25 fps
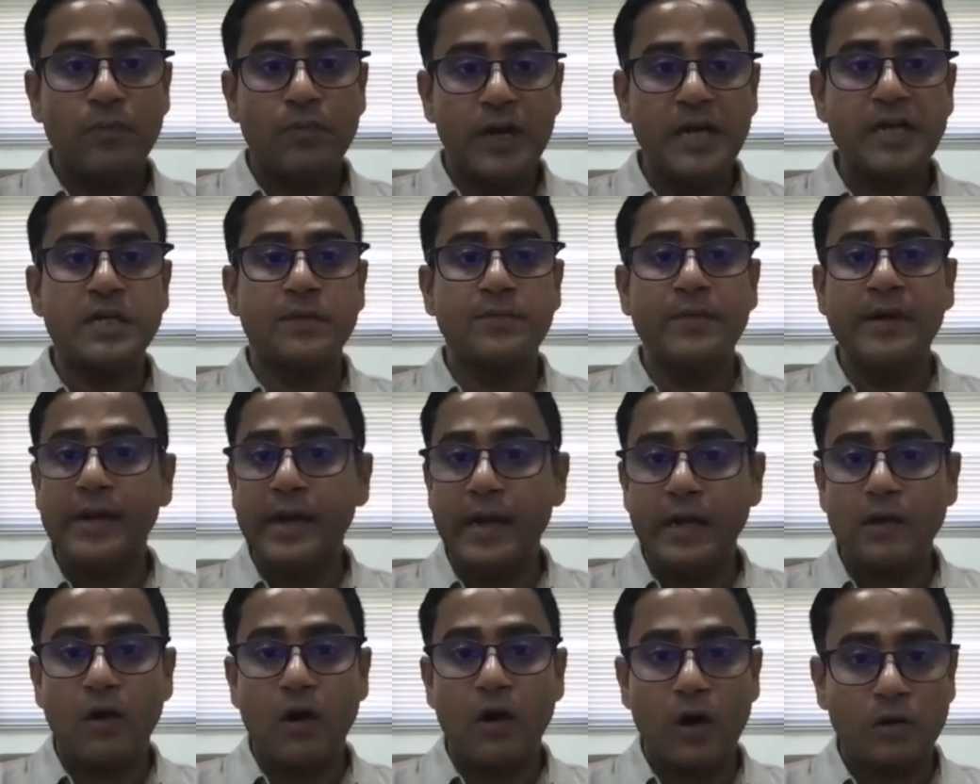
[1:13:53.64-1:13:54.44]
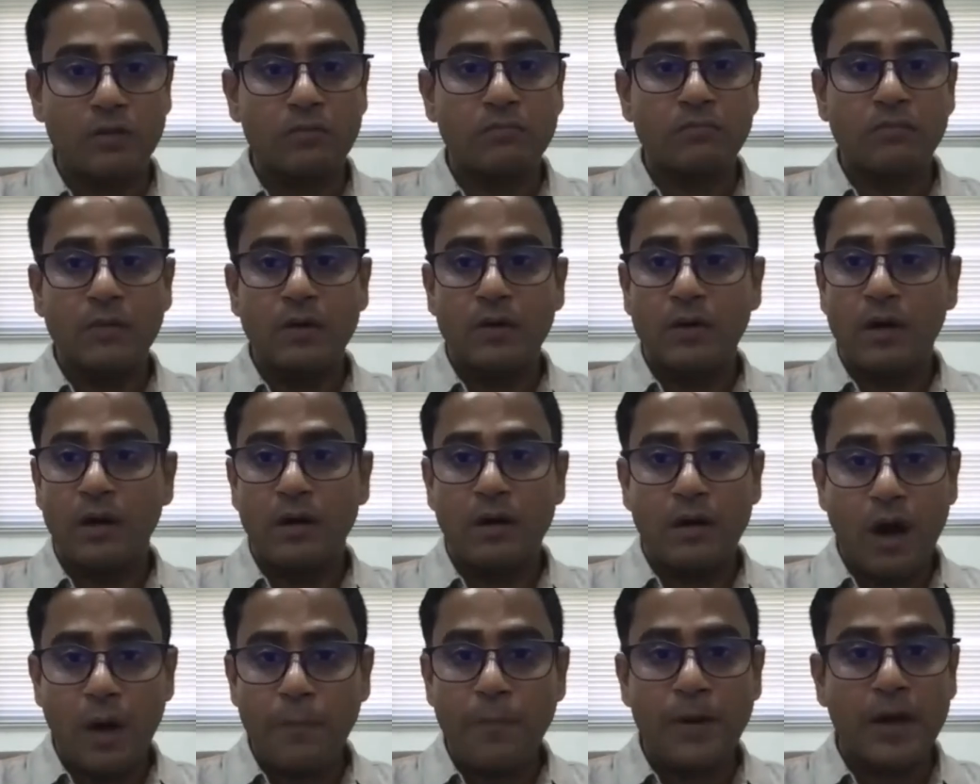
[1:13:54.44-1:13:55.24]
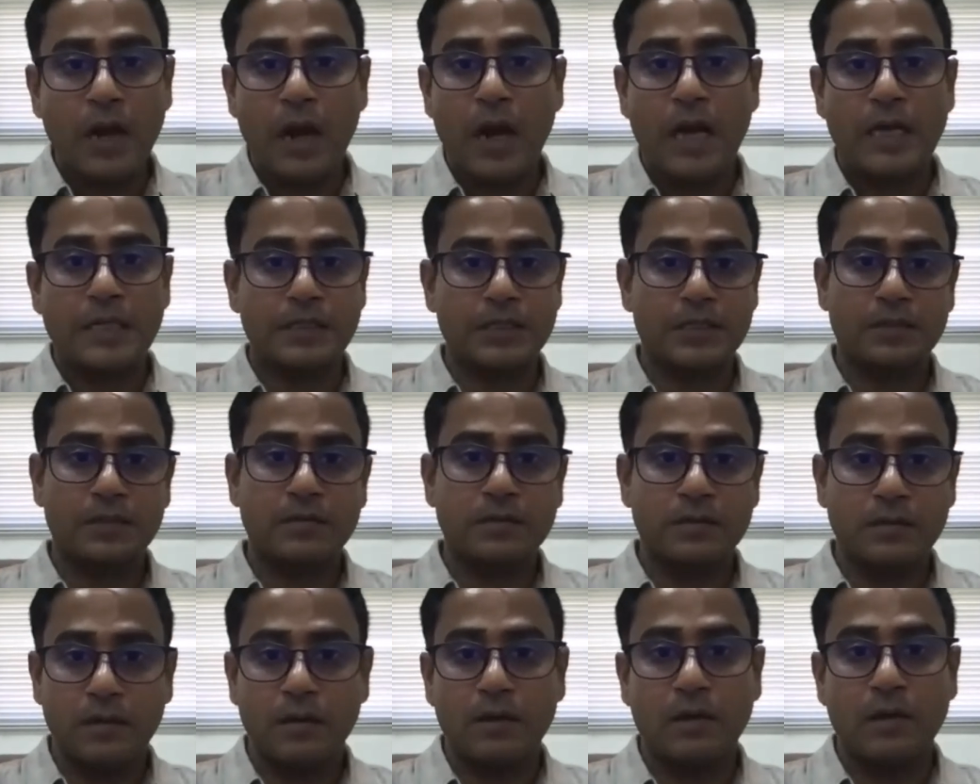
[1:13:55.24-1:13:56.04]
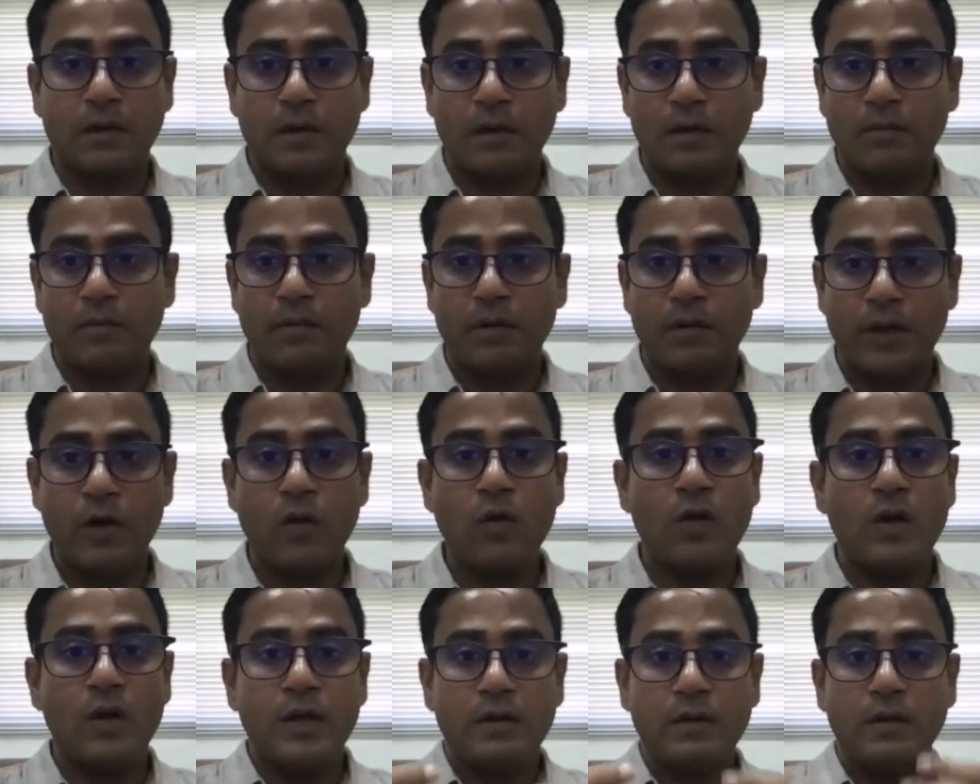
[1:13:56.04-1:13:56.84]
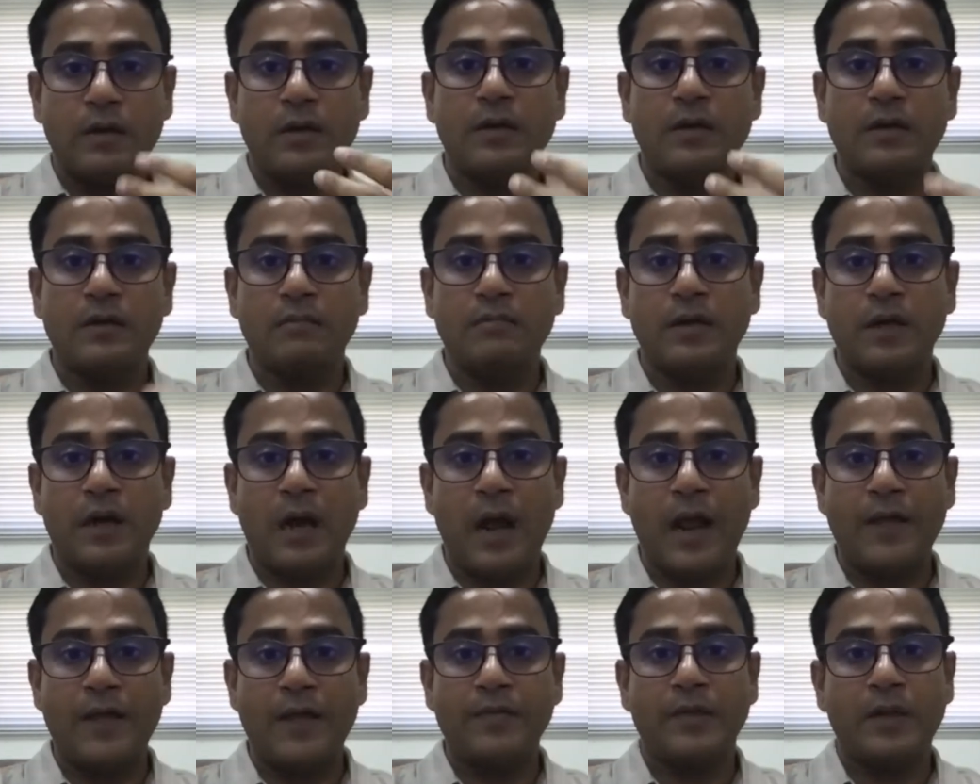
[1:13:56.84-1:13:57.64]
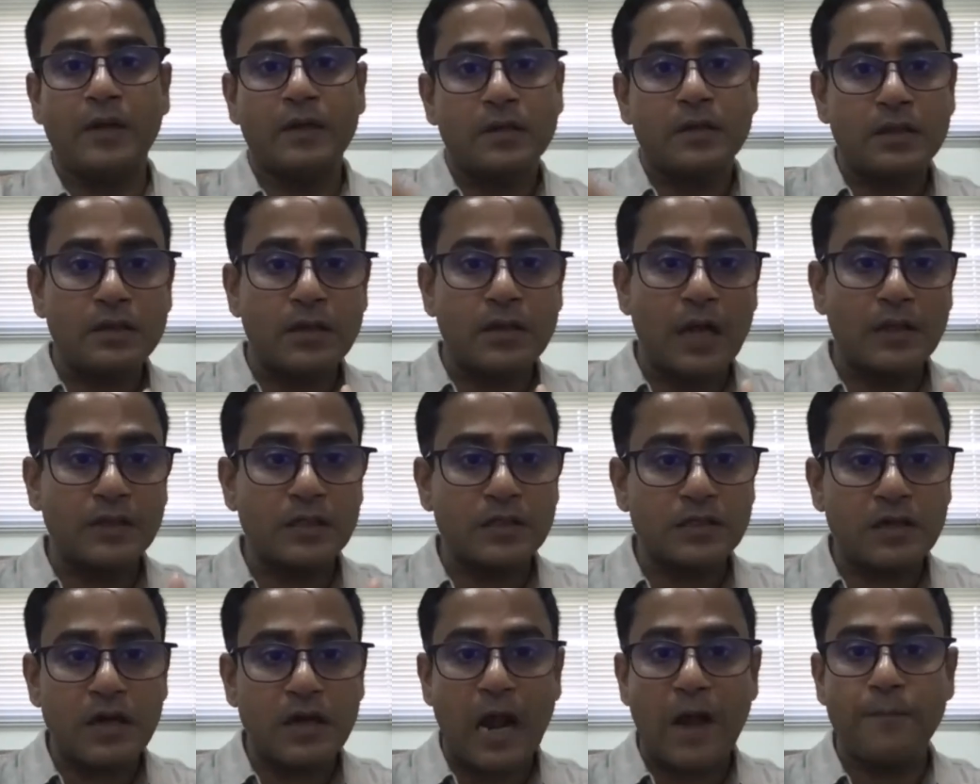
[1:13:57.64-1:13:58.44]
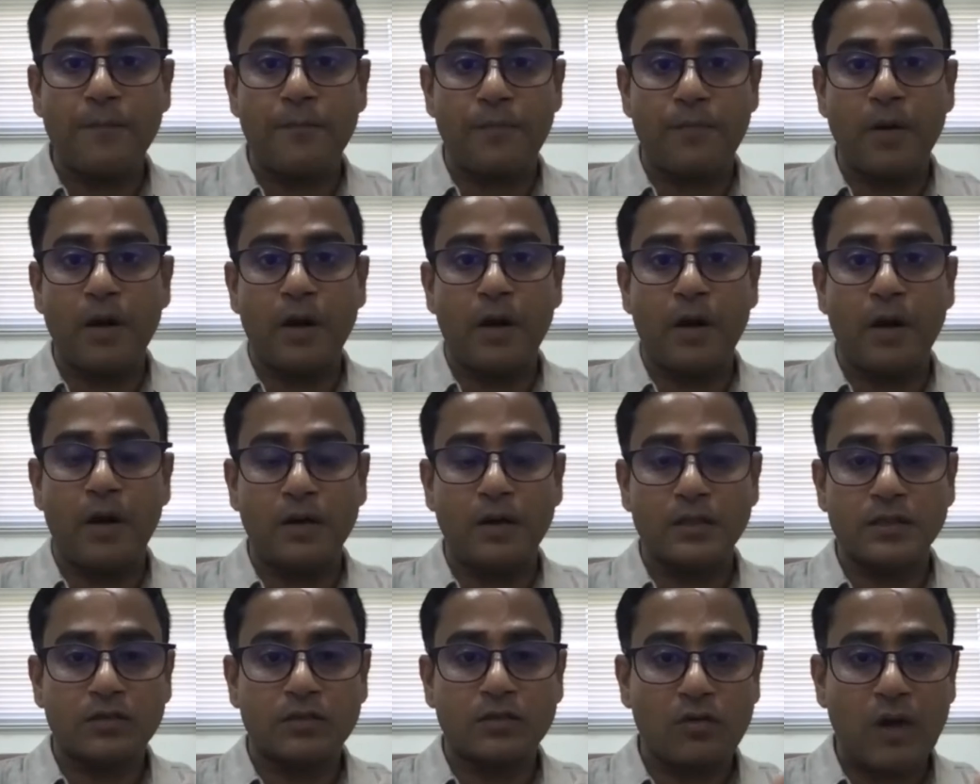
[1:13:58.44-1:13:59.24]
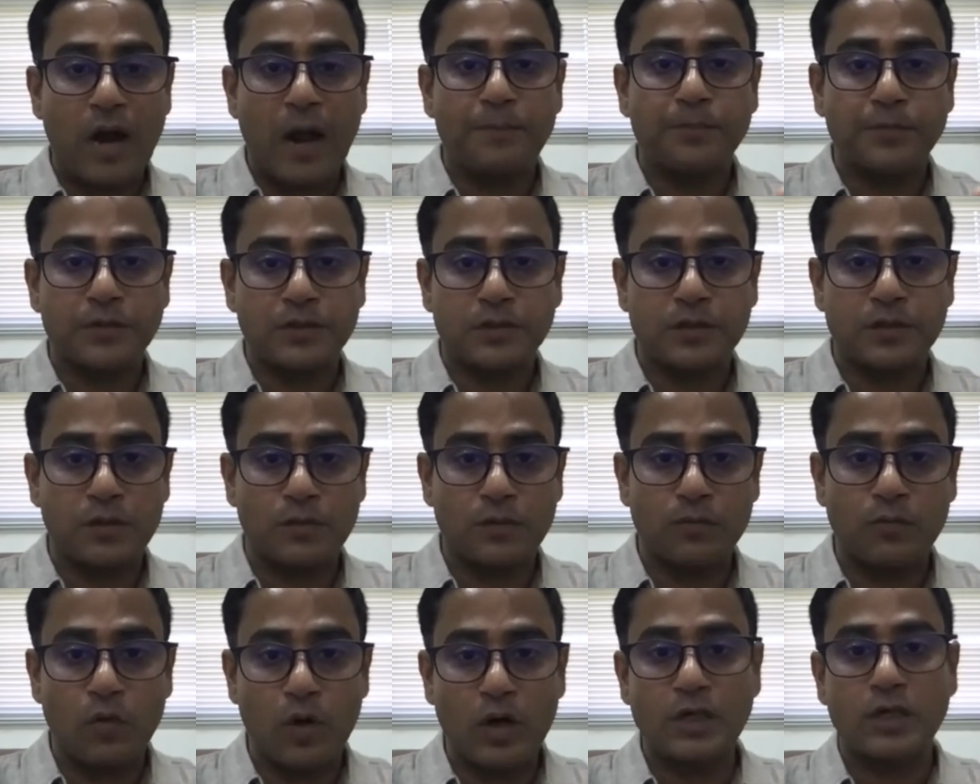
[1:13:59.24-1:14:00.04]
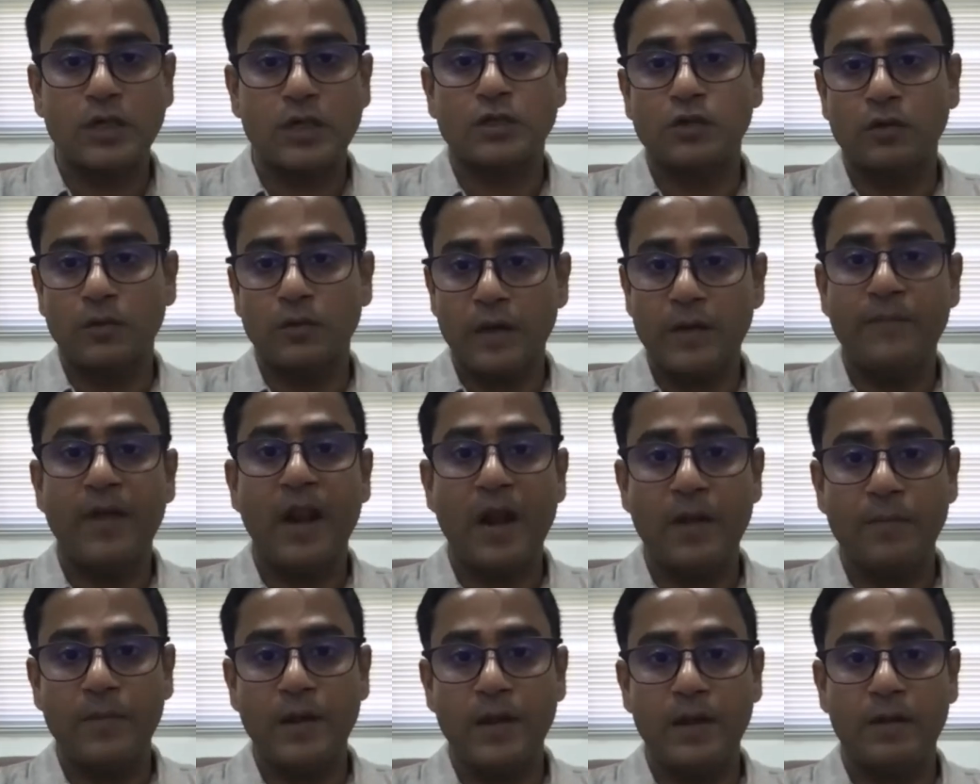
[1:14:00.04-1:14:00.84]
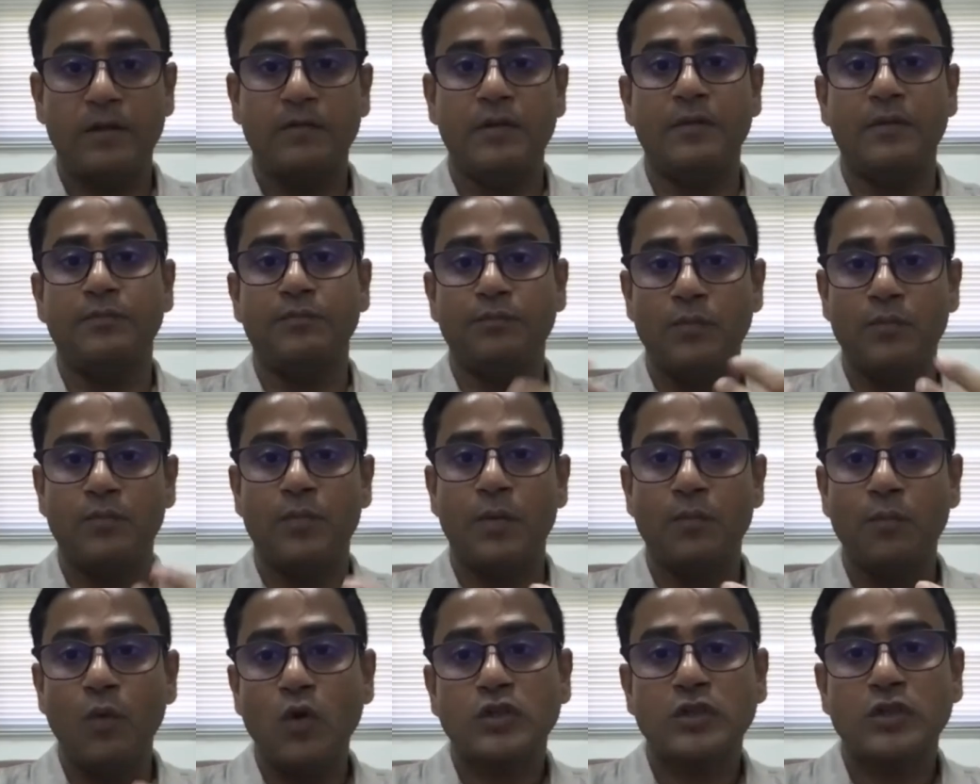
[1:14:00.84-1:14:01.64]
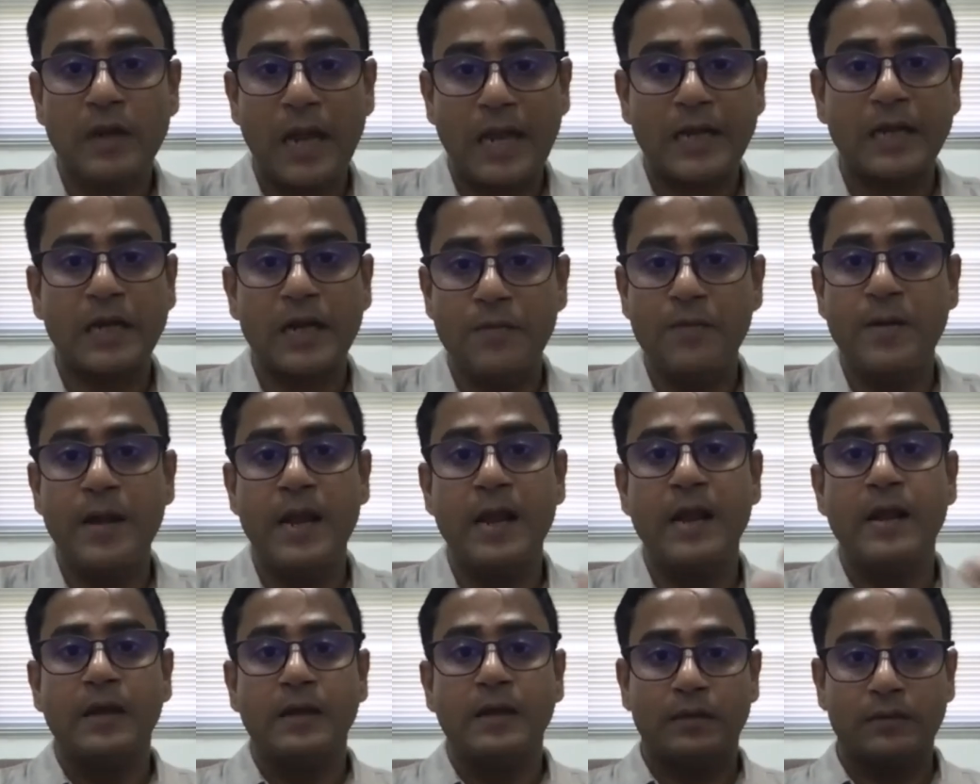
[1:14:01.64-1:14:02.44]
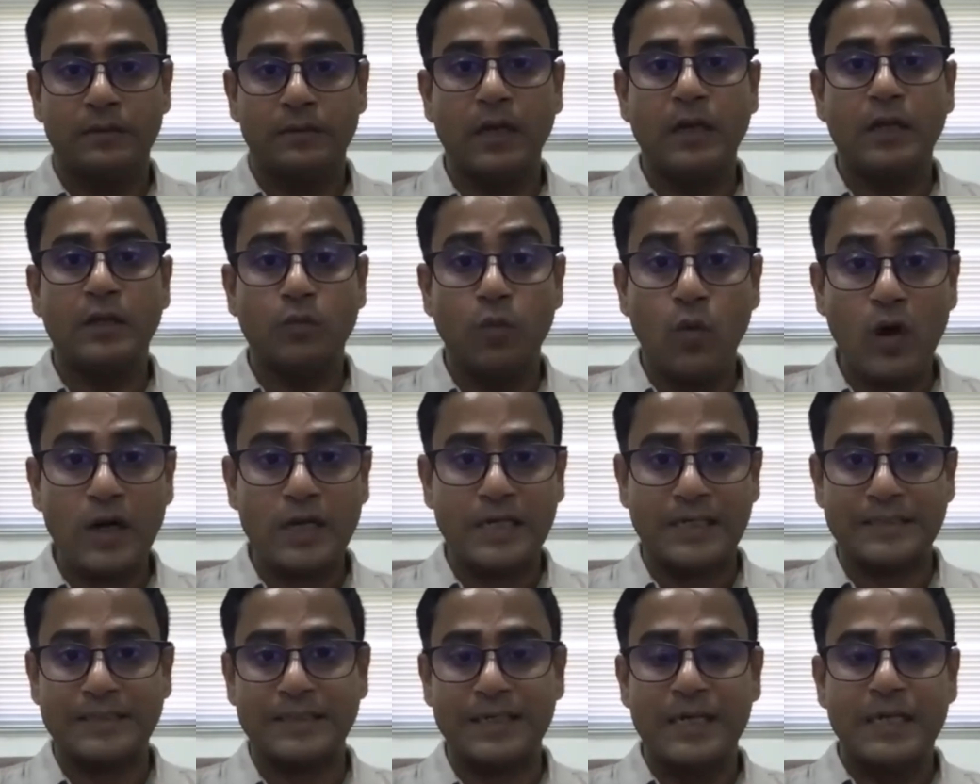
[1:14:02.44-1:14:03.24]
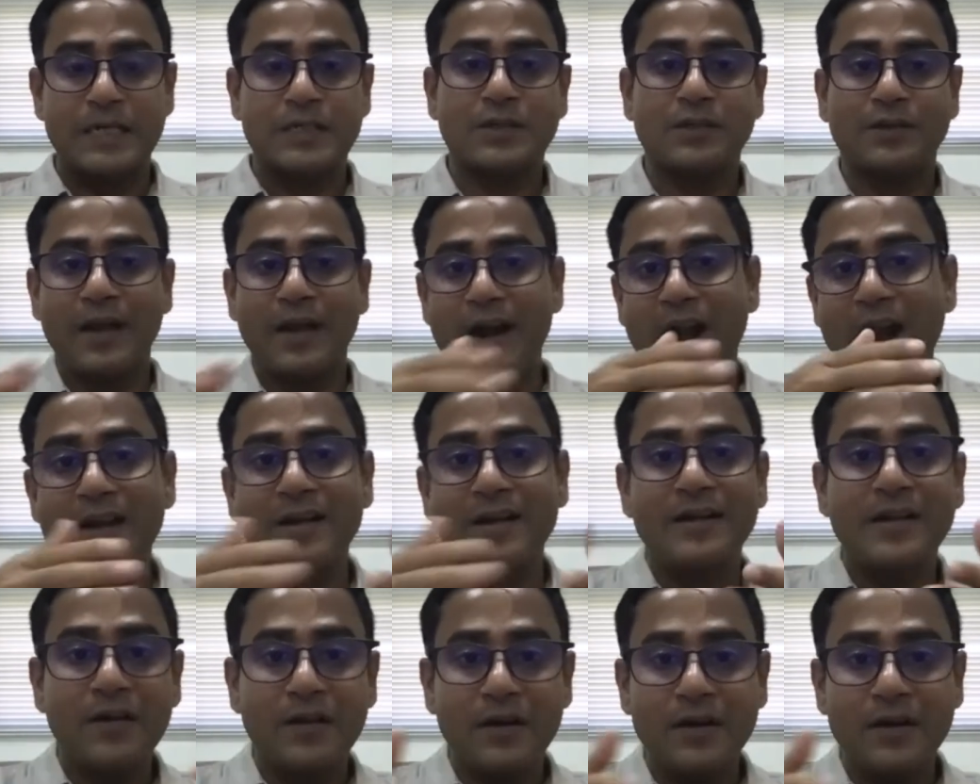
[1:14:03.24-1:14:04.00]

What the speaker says: intermediate or upper caste, and the scrap sort of workers would most likely be Dalit workers. So there are